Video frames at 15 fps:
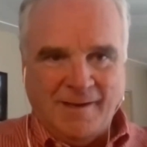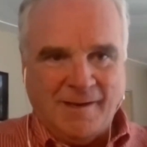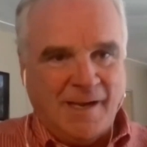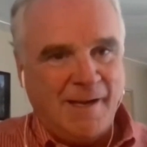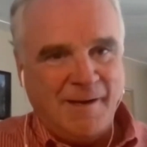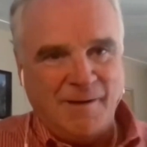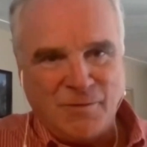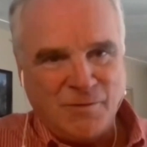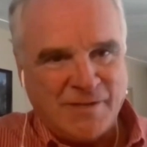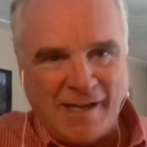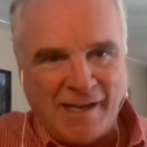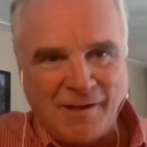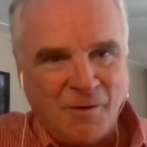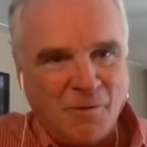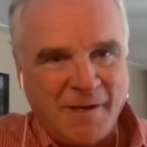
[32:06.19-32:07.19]
again, if there's
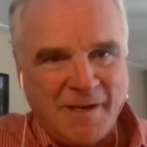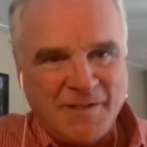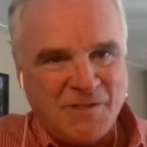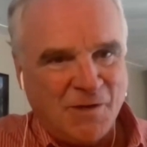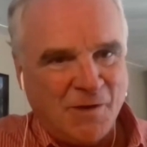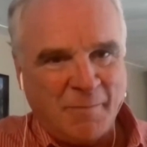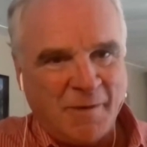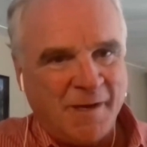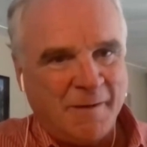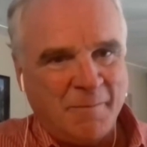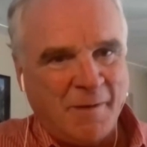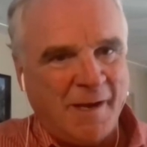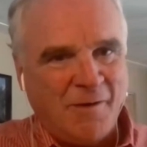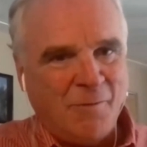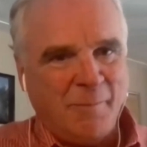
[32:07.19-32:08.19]
Haligonians here, I
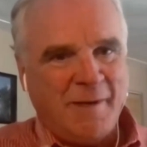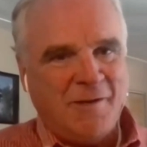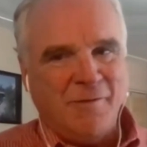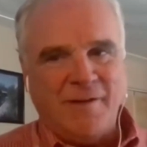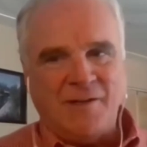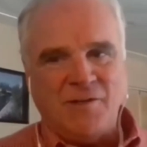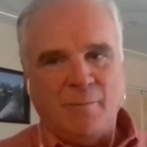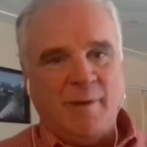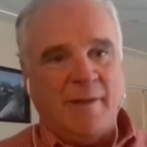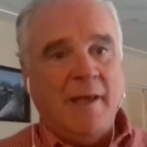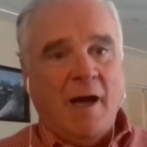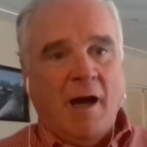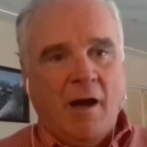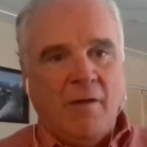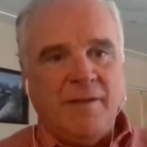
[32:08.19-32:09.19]
don't mean to offend you, but
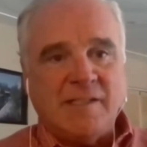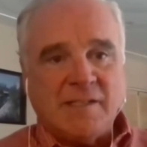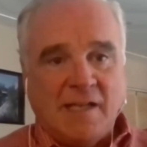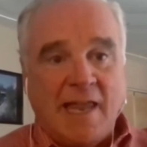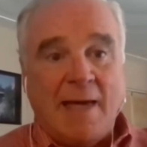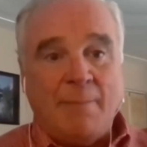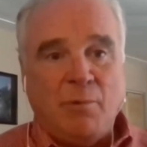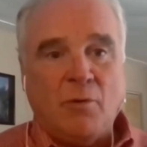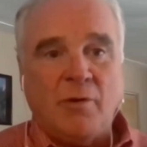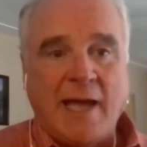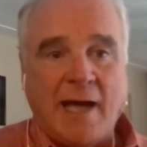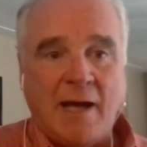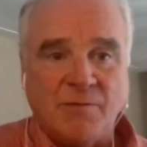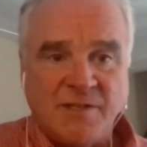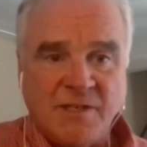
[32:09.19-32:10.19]
all these clapboard
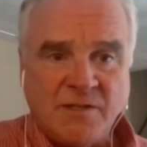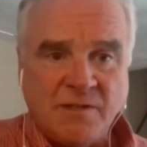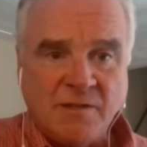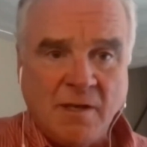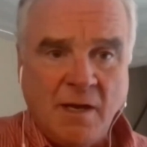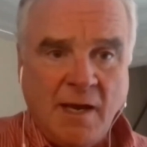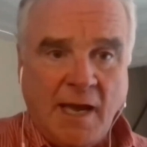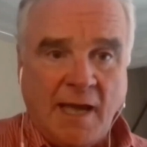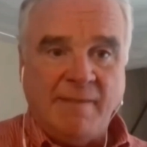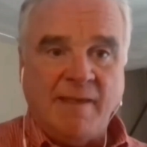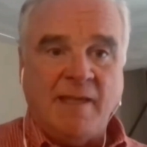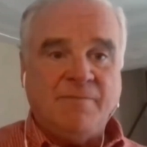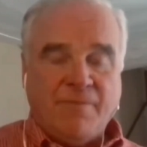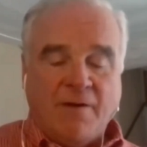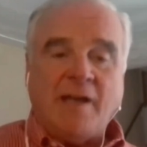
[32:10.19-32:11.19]
houses. And
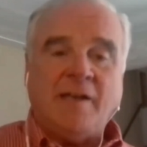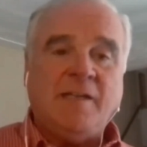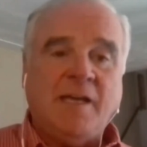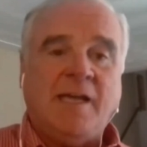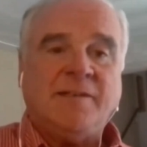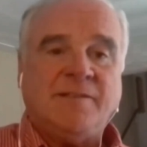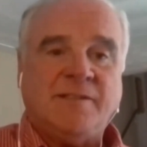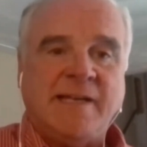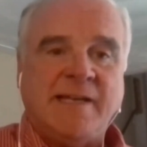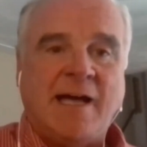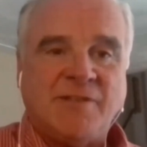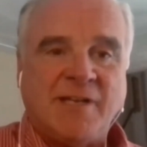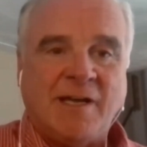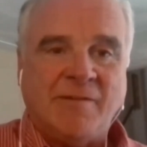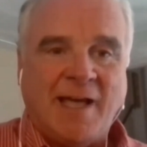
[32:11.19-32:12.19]
then finally you get to
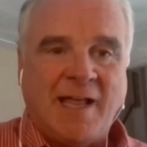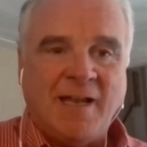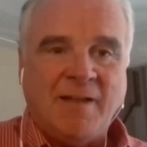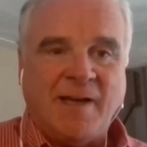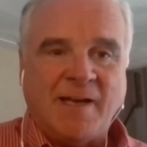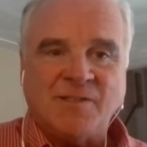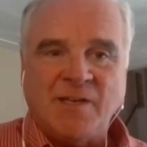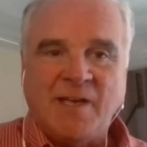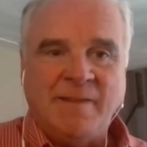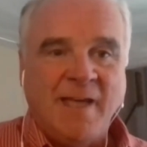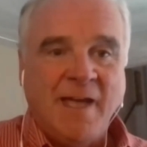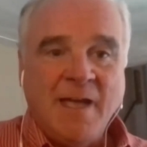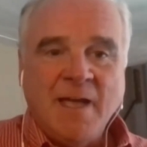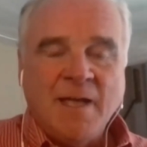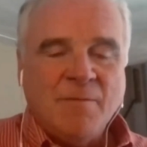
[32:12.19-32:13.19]
downtown Halifax,
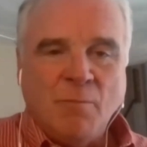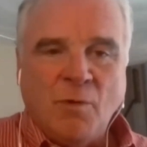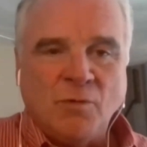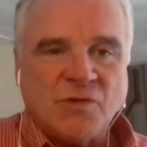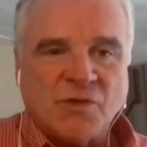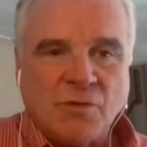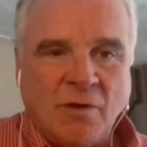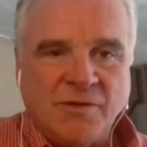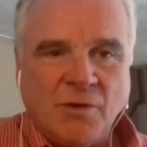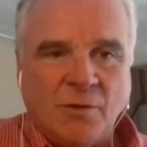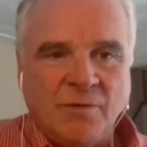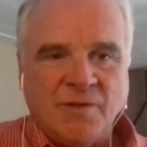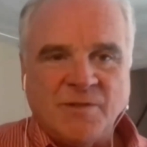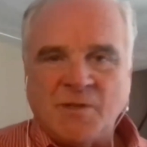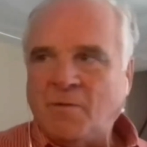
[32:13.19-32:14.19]
and most
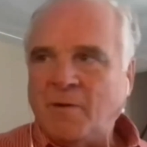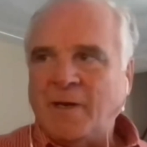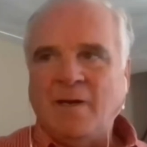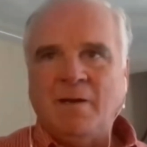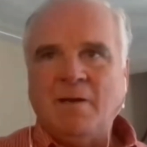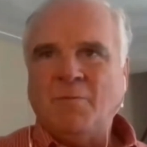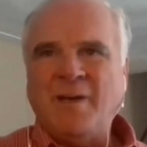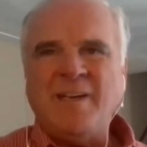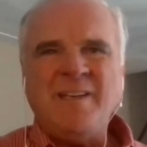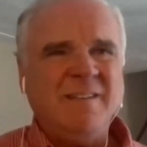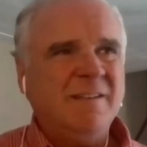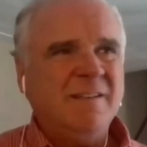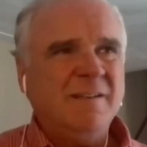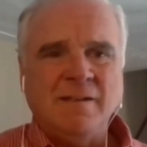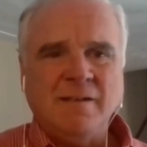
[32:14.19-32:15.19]
Torontonians are going, what?
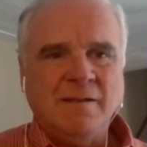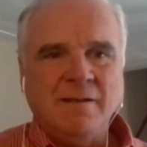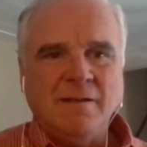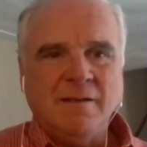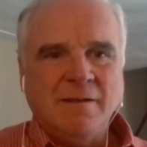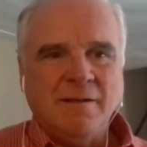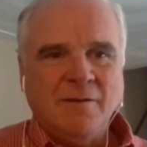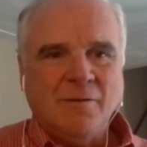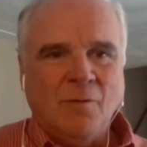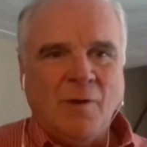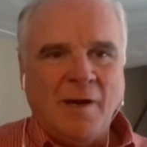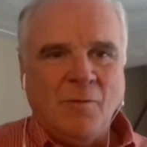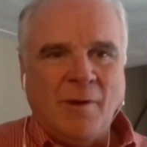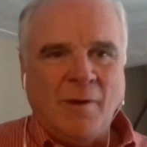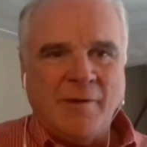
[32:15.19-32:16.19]

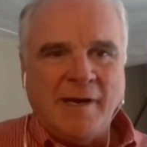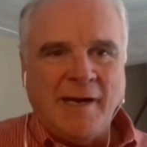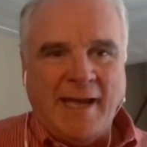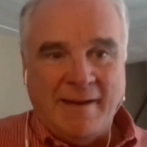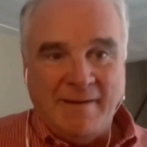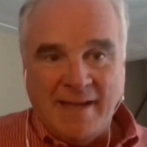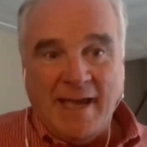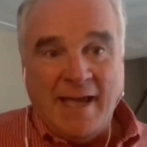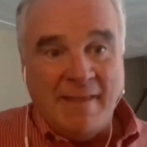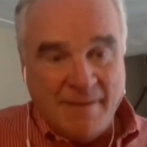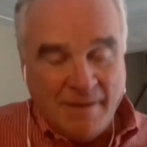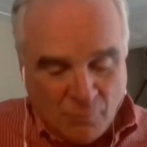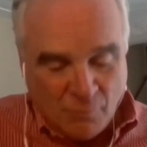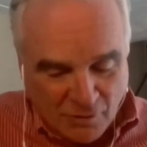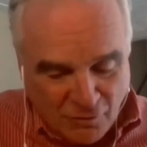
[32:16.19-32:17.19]
Why would I?
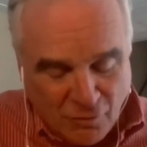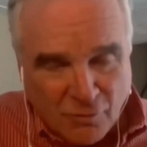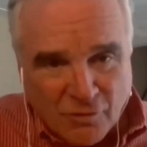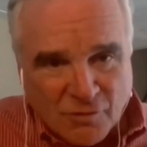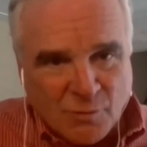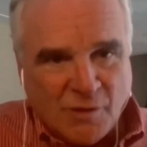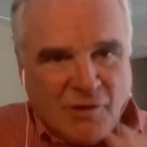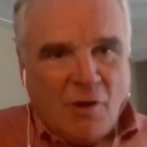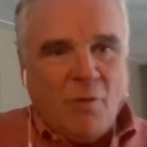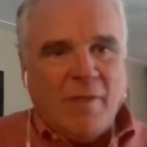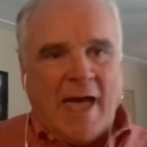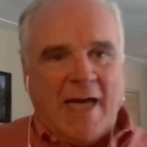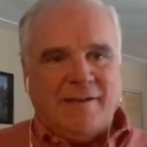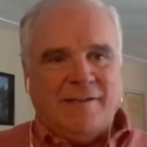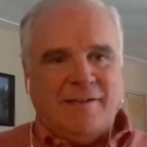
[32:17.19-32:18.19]
And the recruiters would know
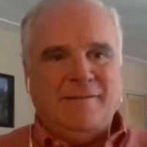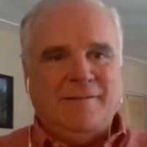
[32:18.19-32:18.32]
that.